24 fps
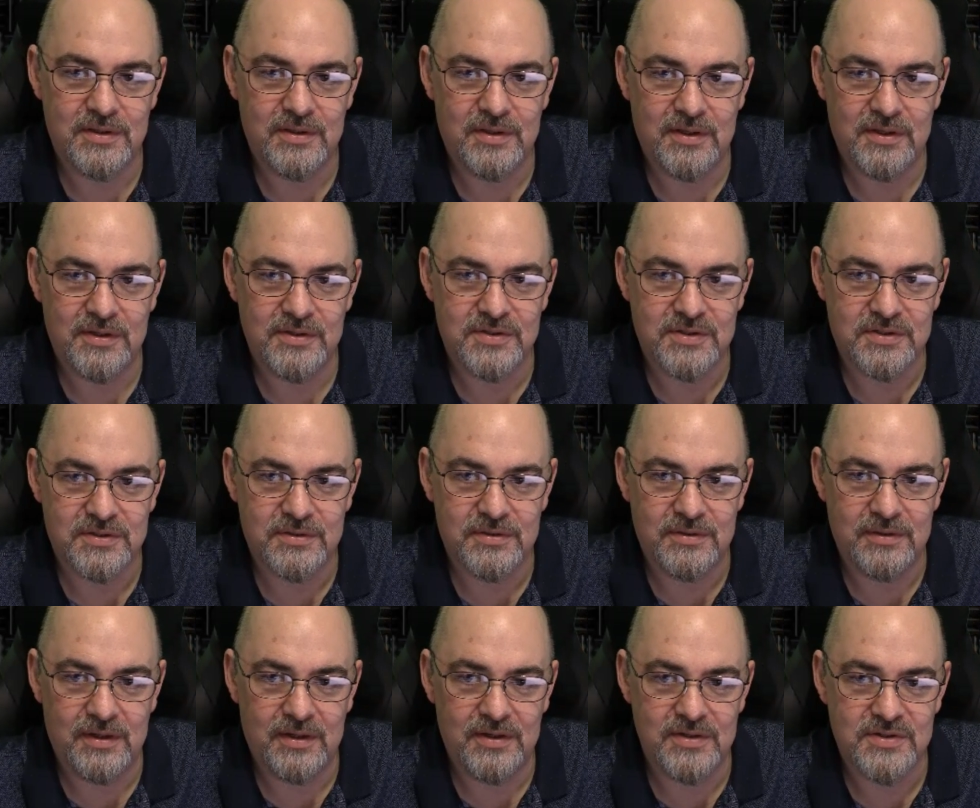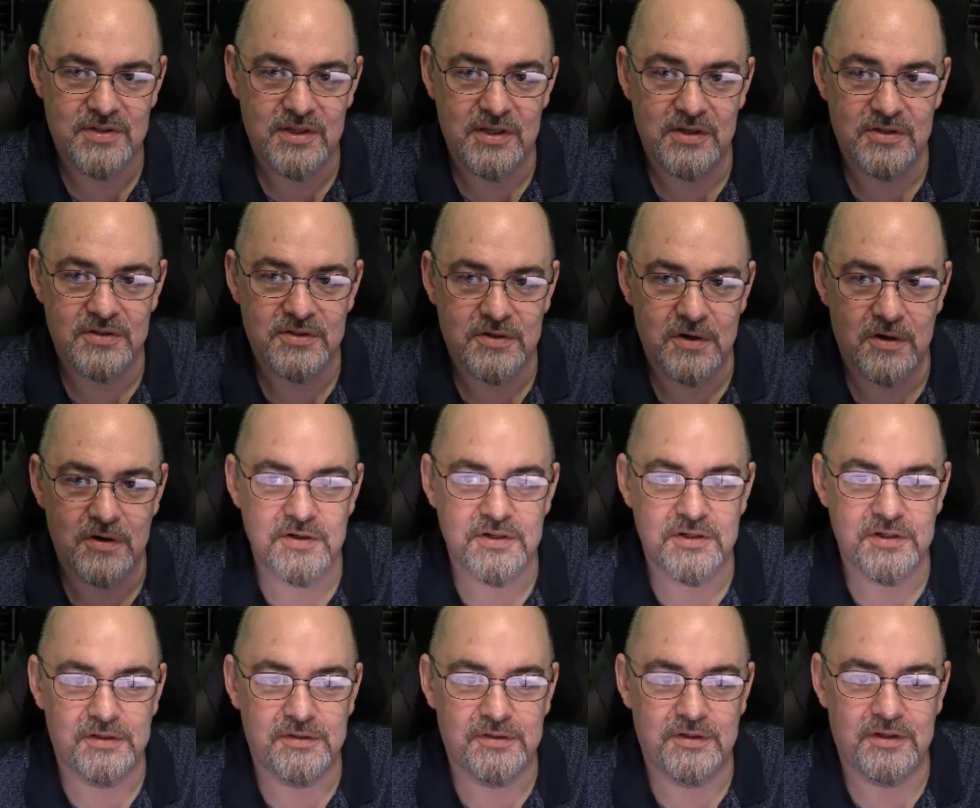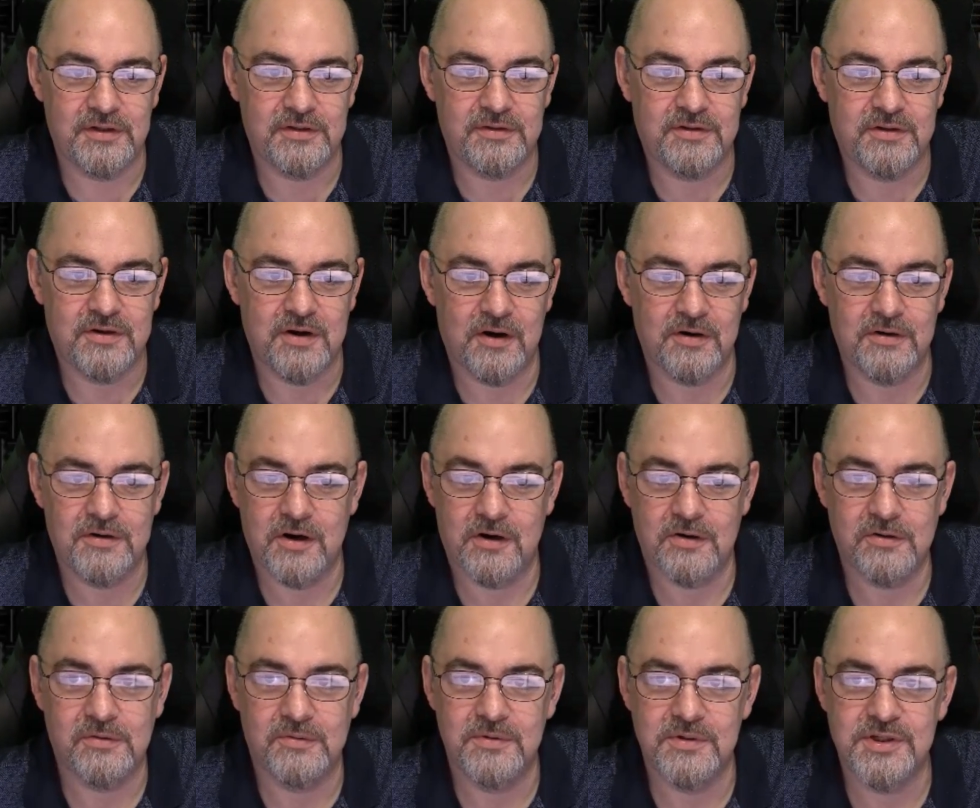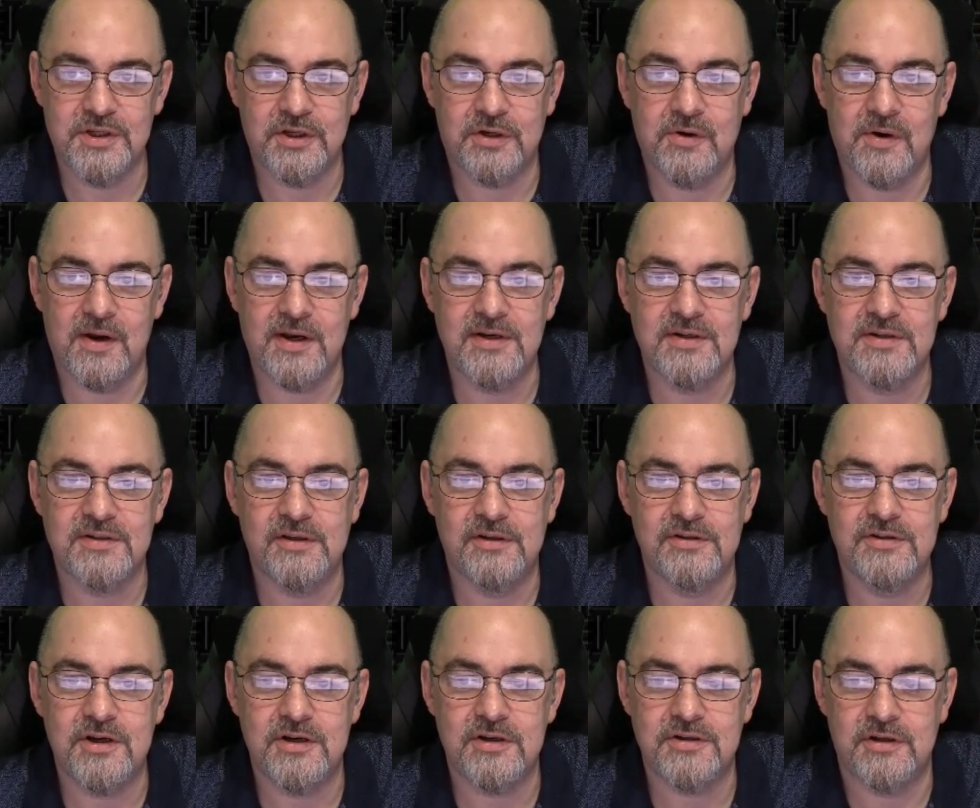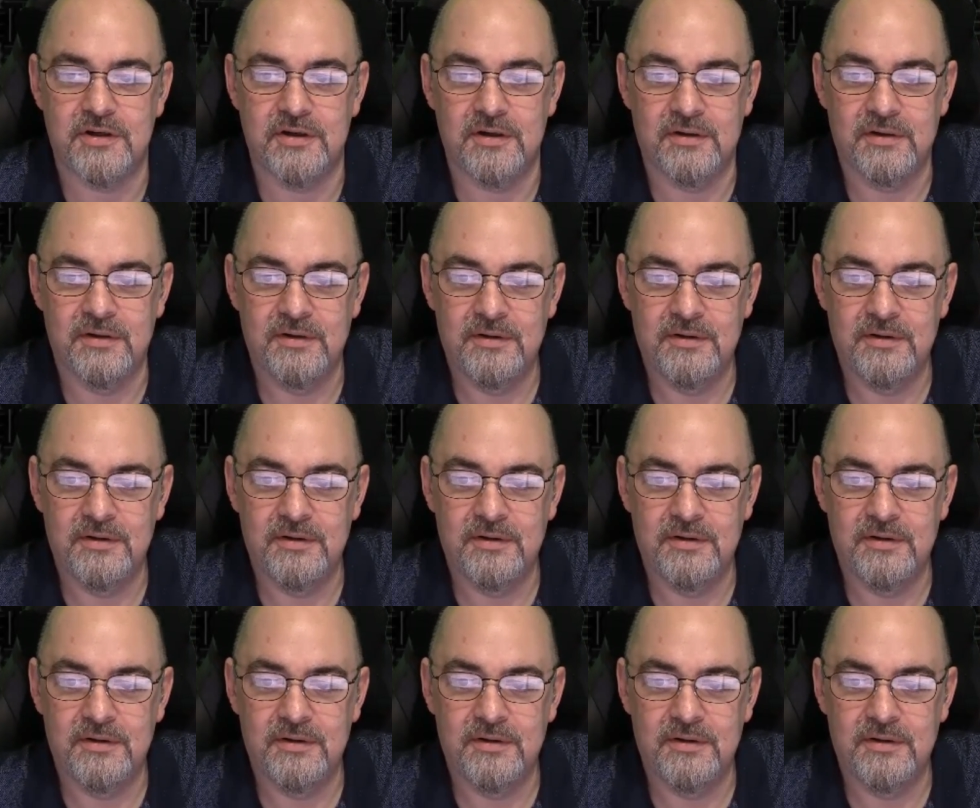the is the assertion that Kurt Gödel was the greatest logician.